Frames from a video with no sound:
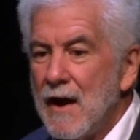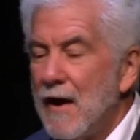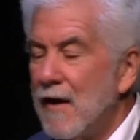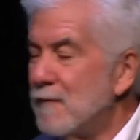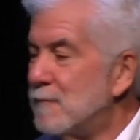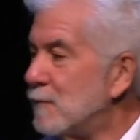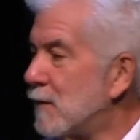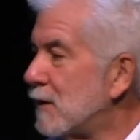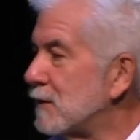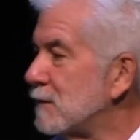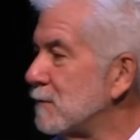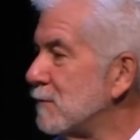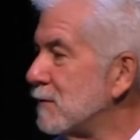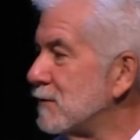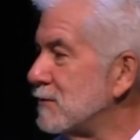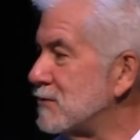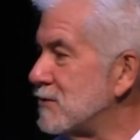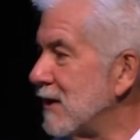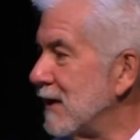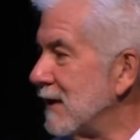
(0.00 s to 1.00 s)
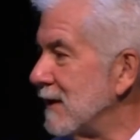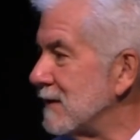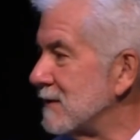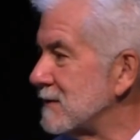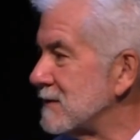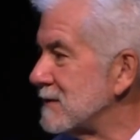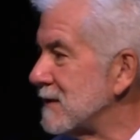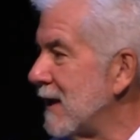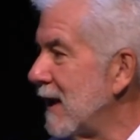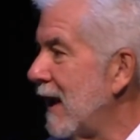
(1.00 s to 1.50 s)
of multiple
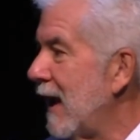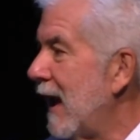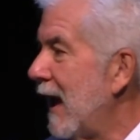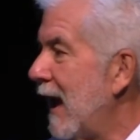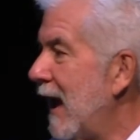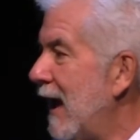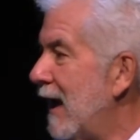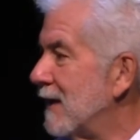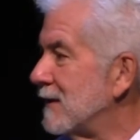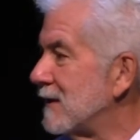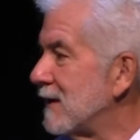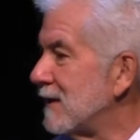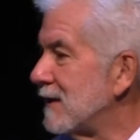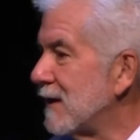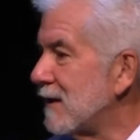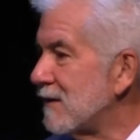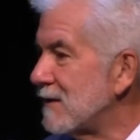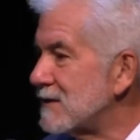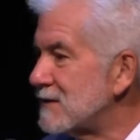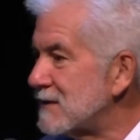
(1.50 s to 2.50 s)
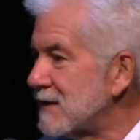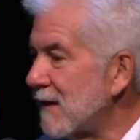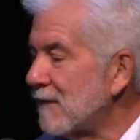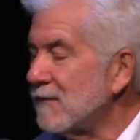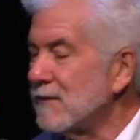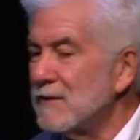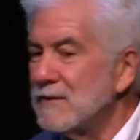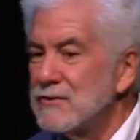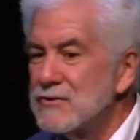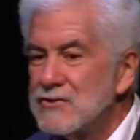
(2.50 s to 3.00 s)
genes, and there are
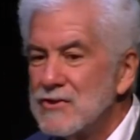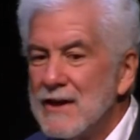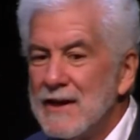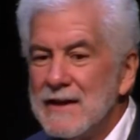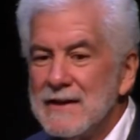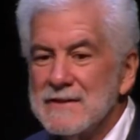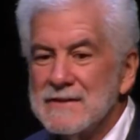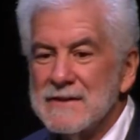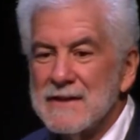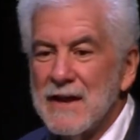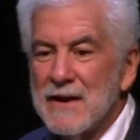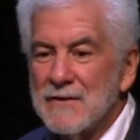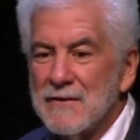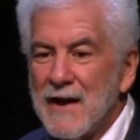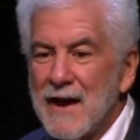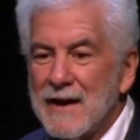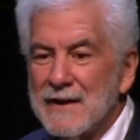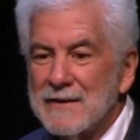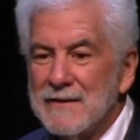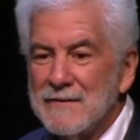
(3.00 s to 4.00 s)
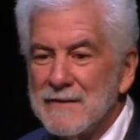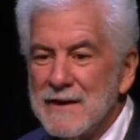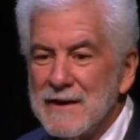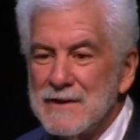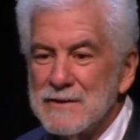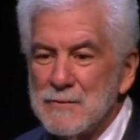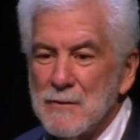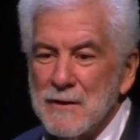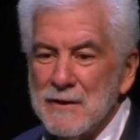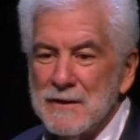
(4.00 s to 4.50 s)
several genes that are active in
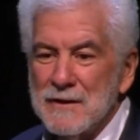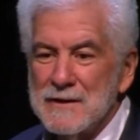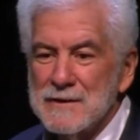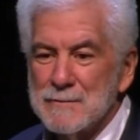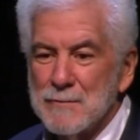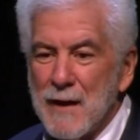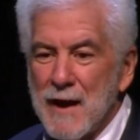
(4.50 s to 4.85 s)
each one of these